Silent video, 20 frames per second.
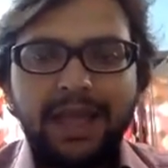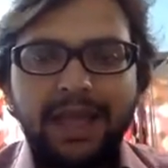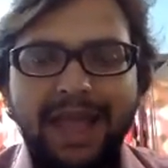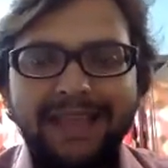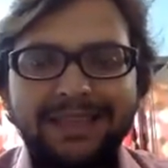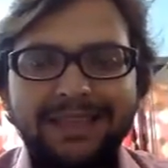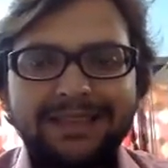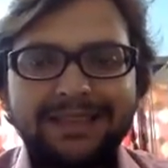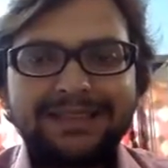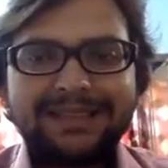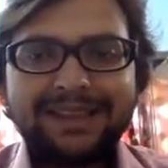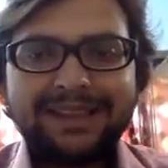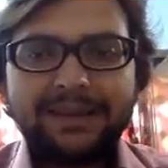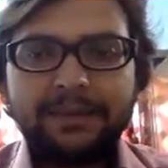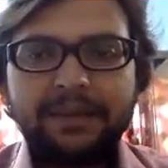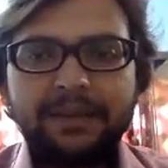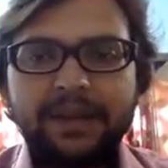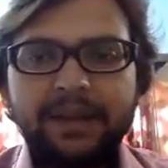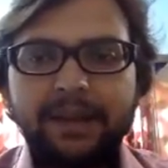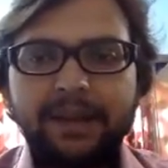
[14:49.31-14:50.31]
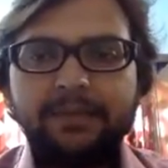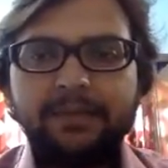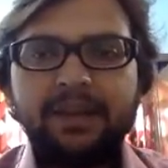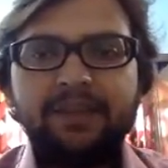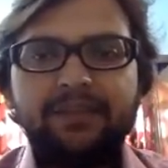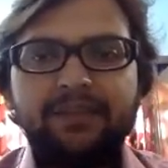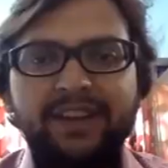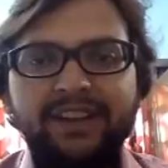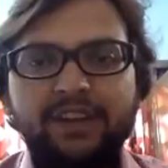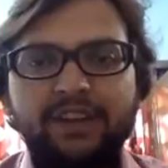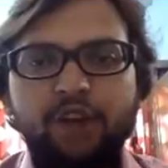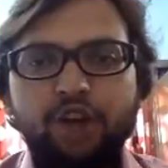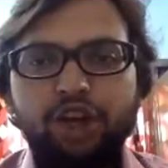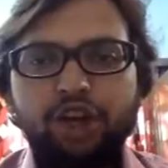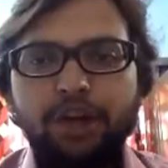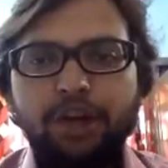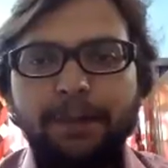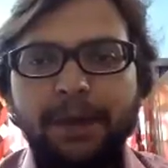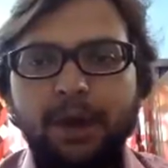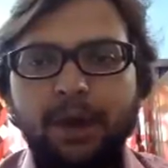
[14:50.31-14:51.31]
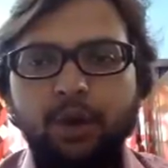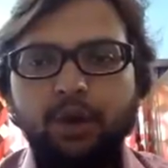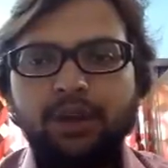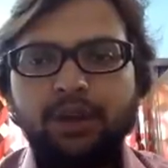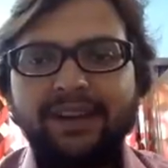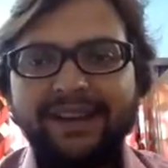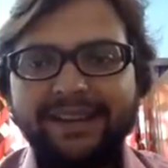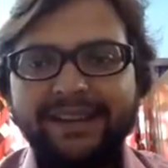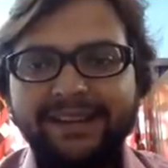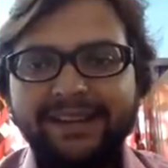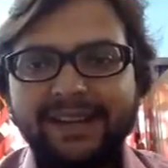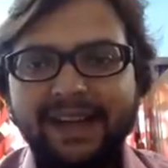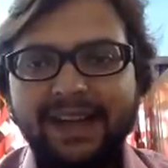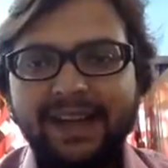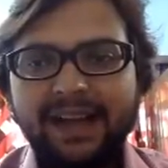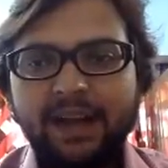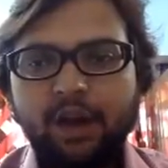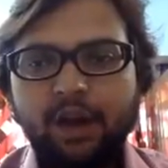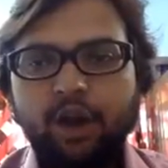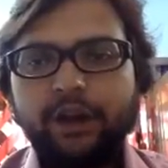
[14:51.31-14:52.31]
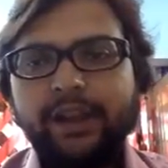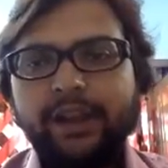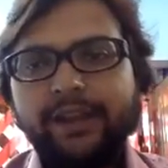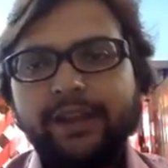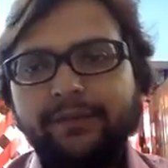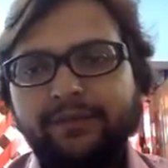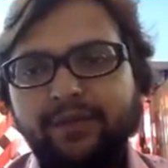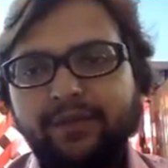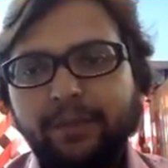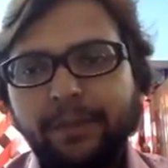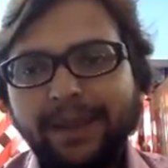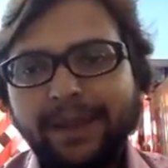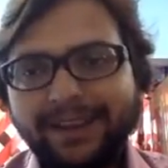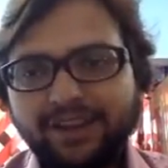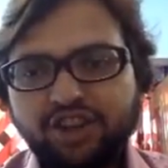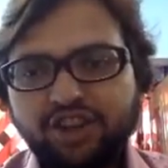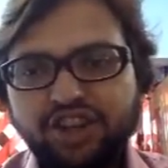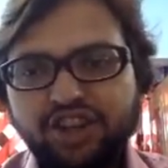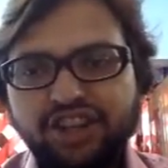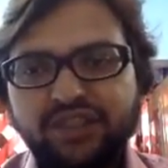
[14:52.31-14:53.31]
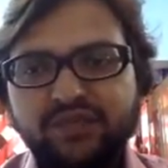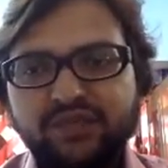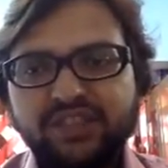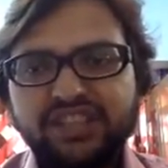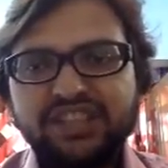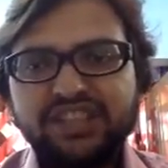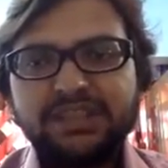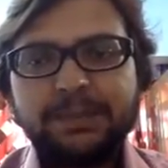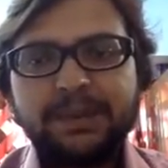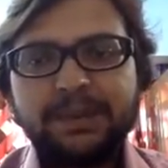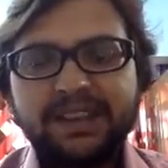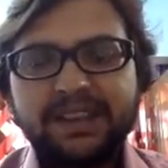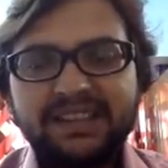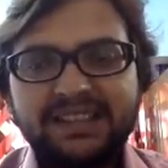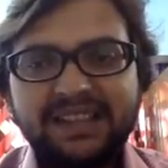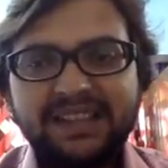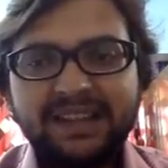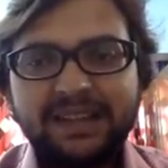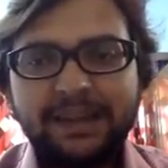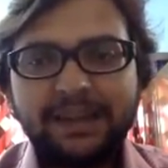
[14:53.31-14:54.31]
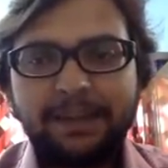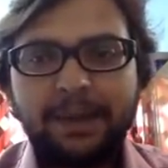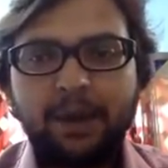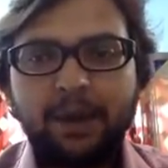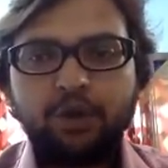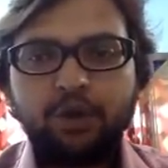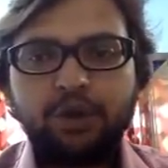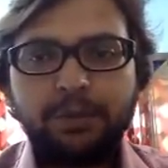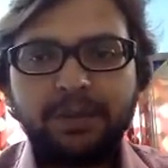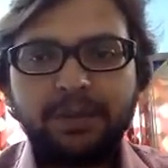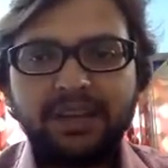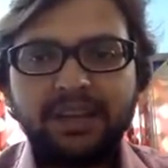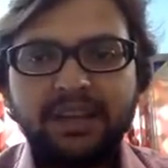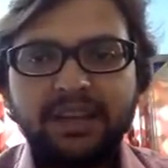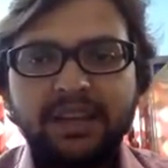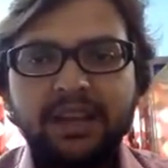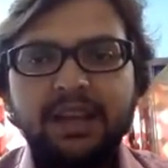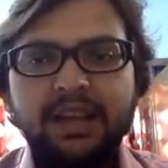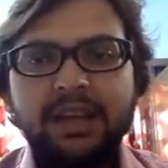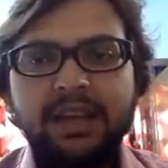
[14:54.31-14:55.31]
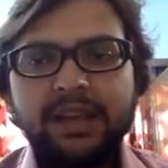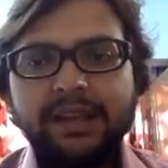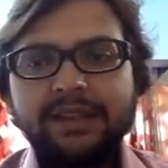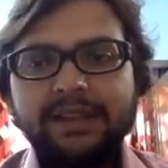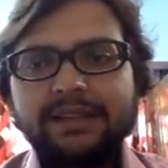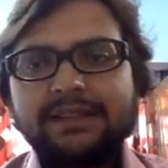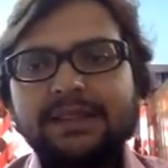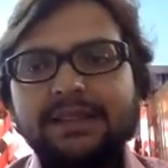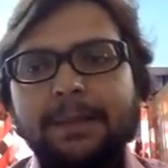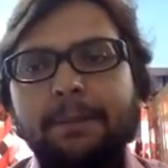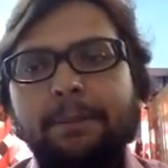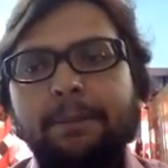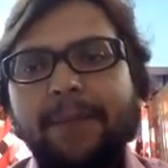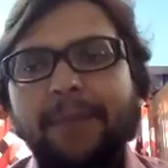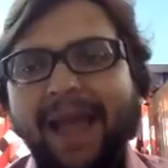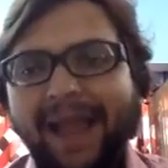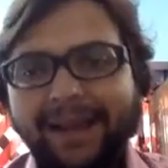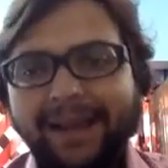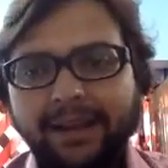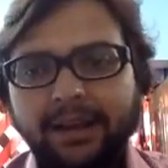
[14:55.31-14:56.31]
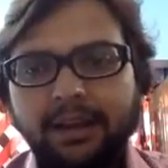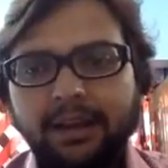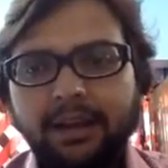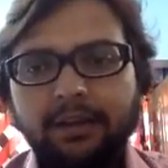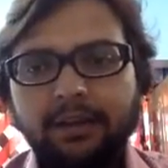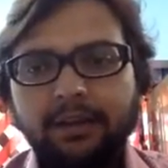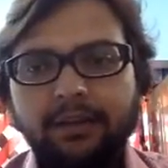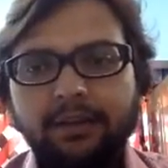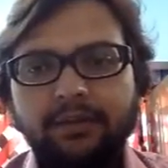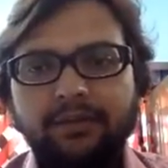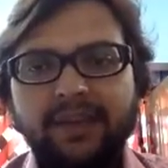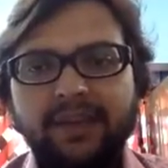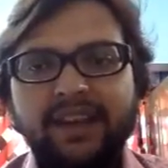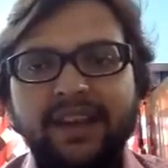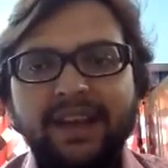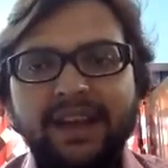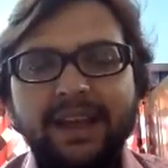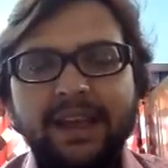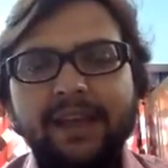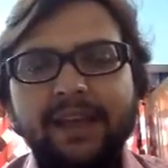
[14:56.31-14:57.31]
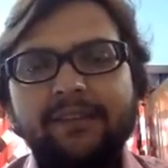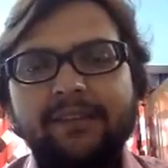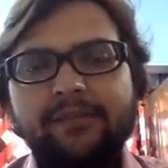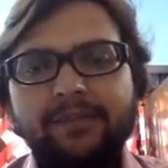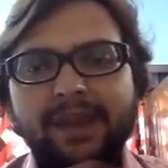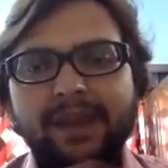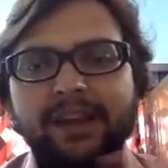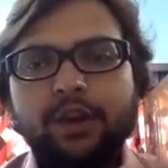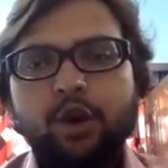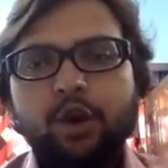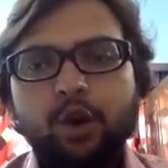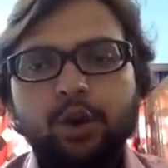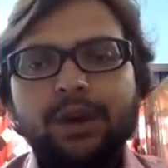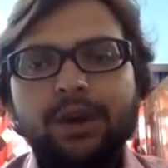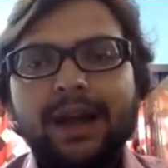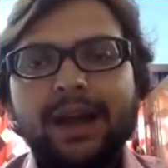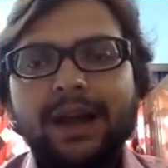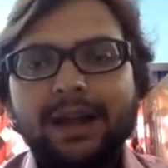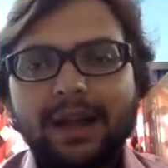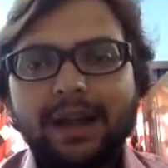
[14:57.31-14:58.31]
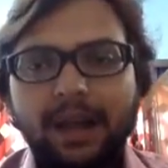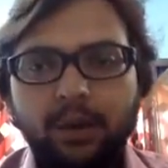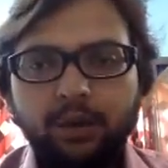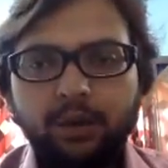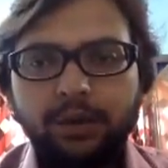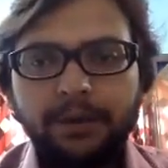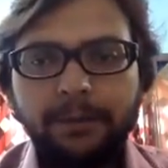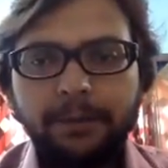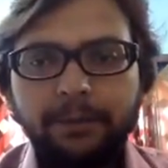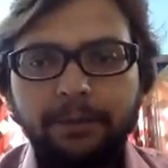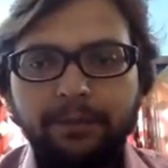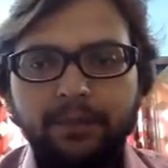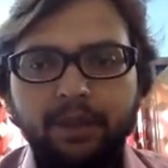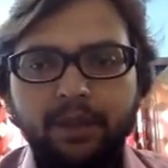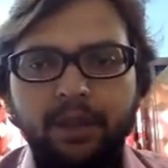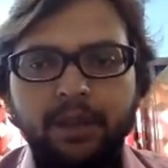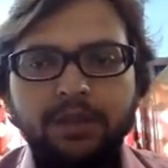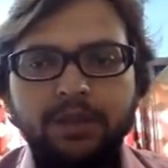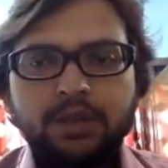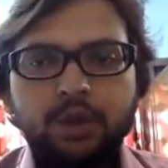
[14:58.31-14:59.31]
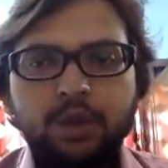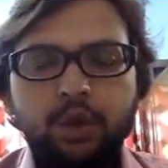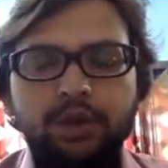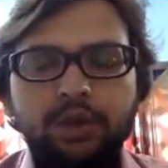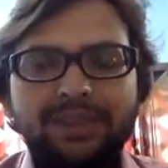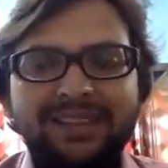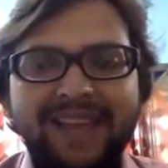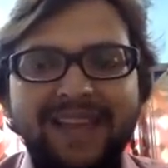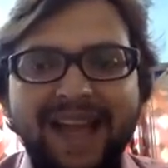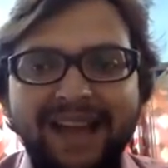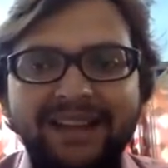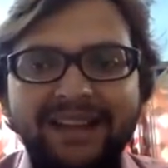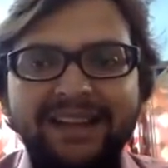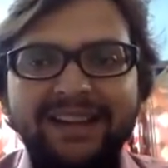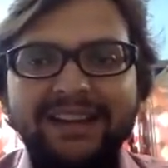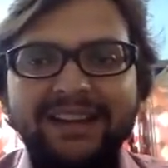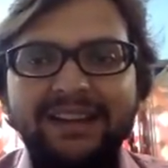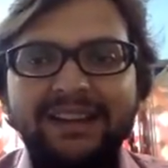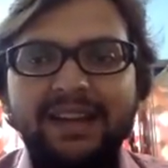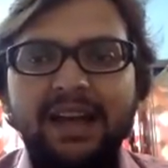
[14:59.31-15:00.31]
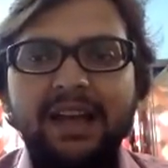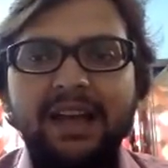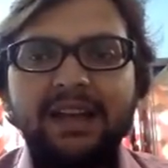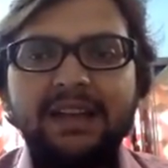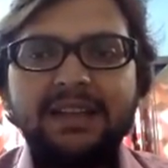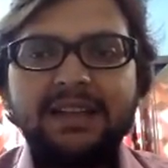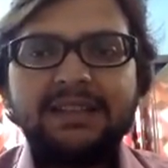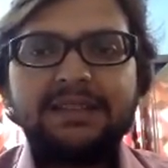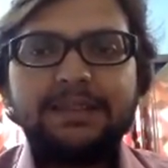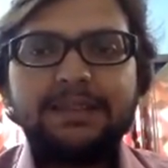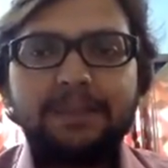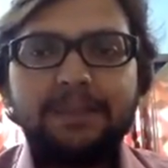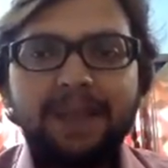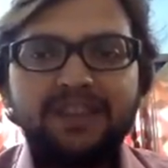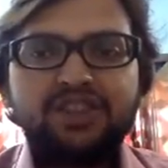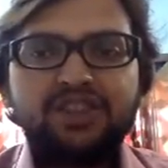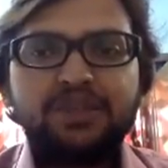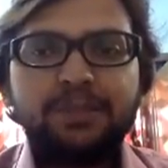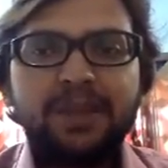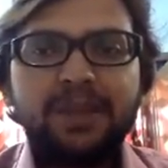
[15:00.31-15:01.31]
At the same time, if I talk about data or information which is present about me in some bank where I have my own account, so that data is much